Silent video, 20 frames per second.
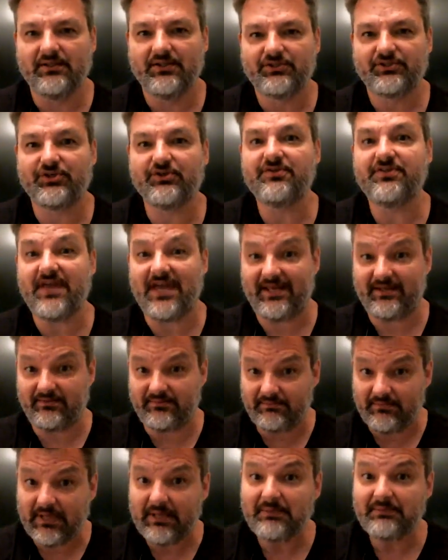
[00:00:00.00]
to
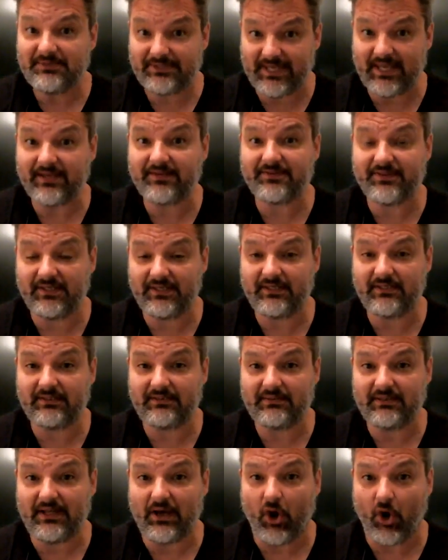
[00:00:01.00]
then take the
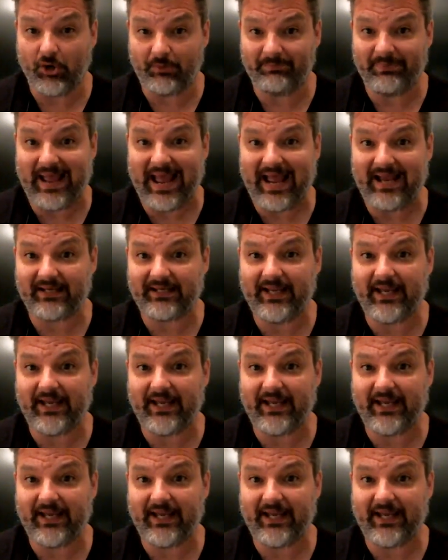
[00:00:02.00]
art back